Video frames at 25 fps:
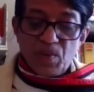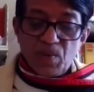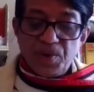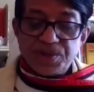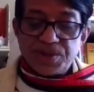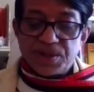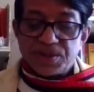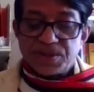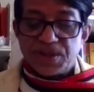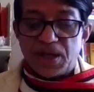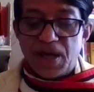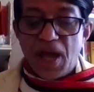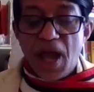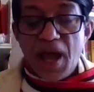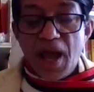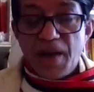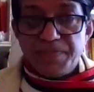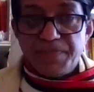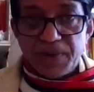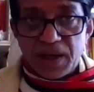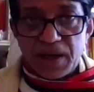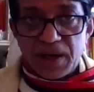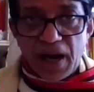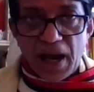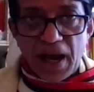which is an
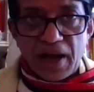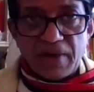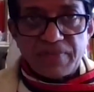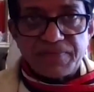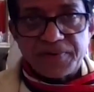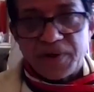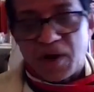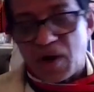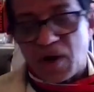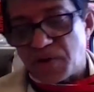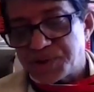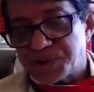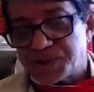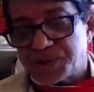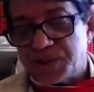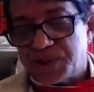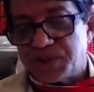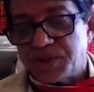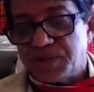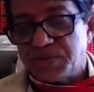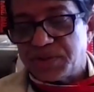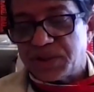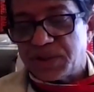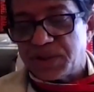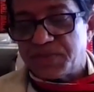epigraph
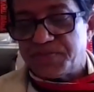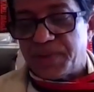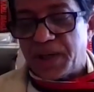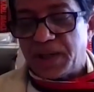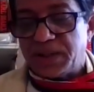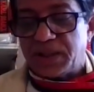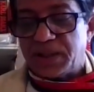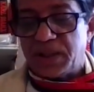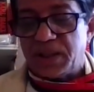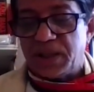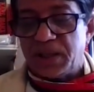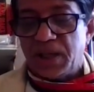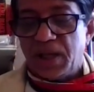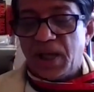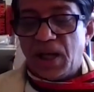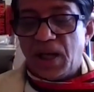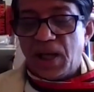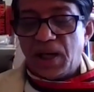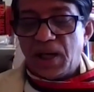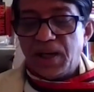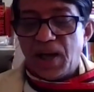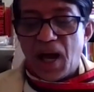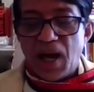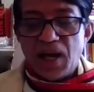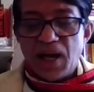constituted by the
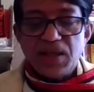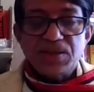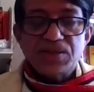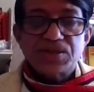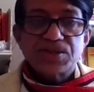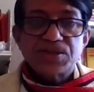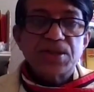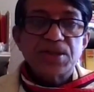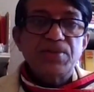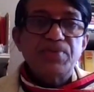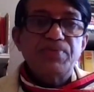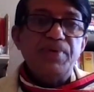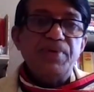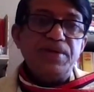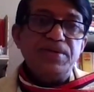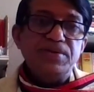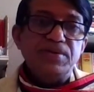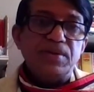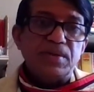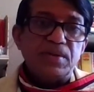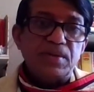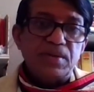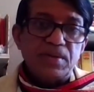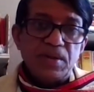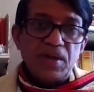lines
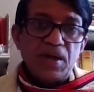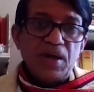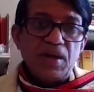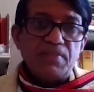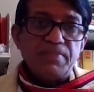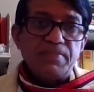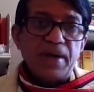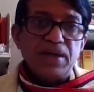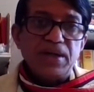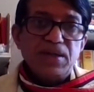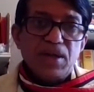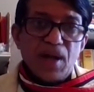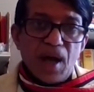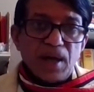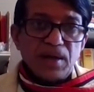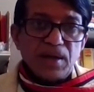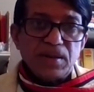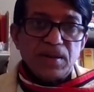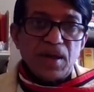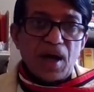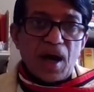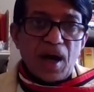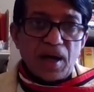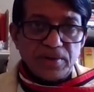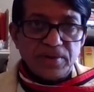written by
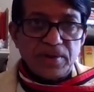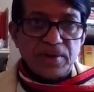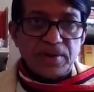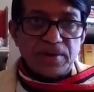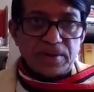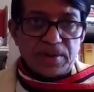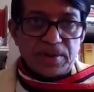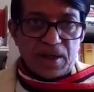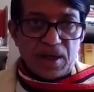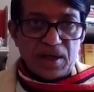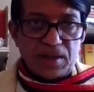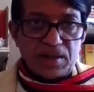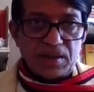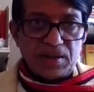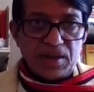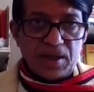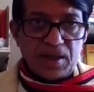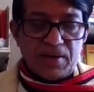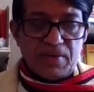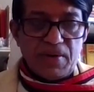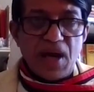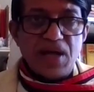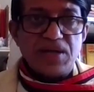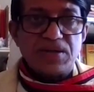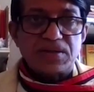none other than
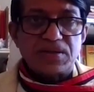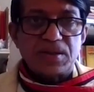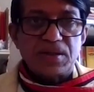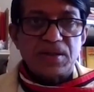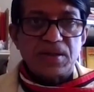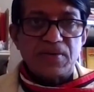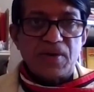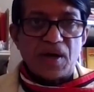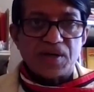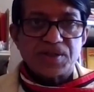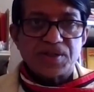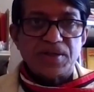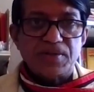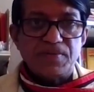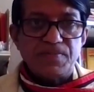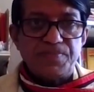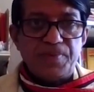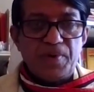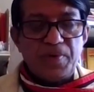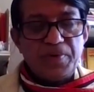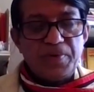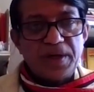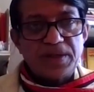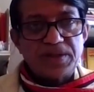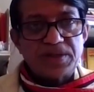the great Russian
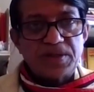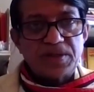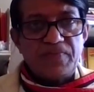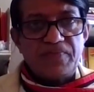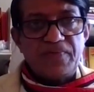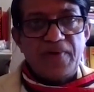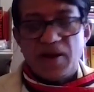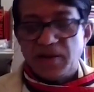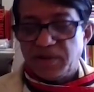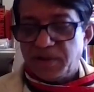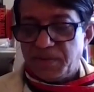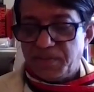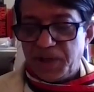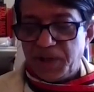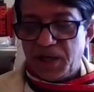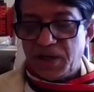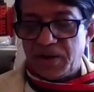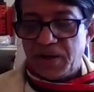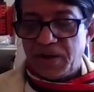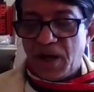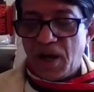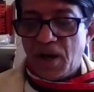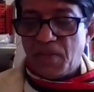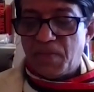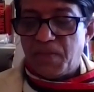poet
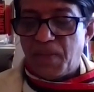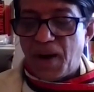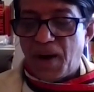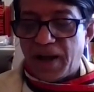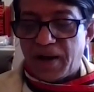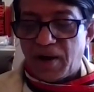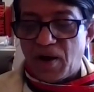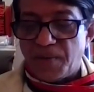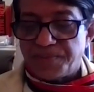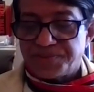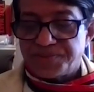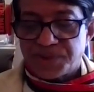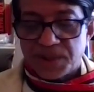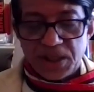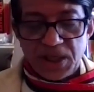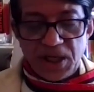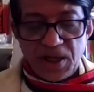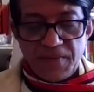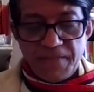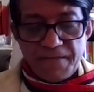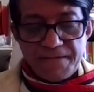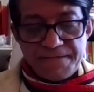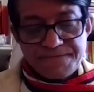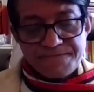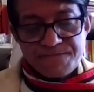Vladimir
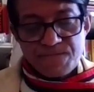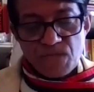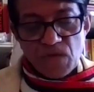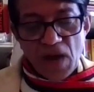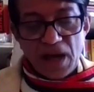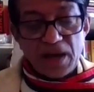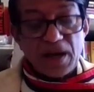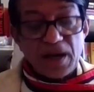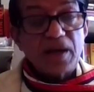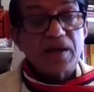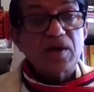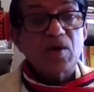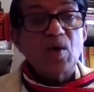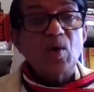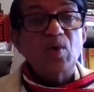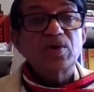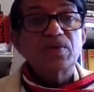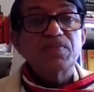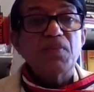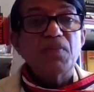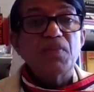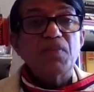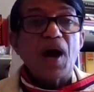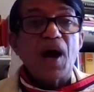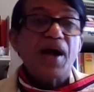Mayakovsky. And I
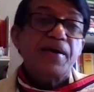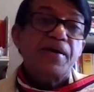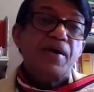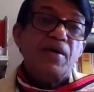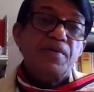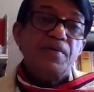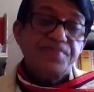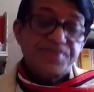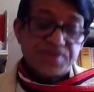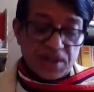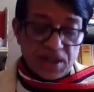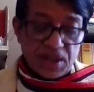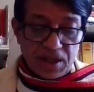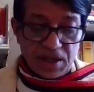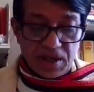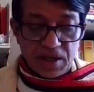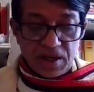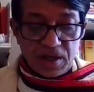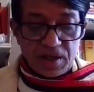quote Mayakovsky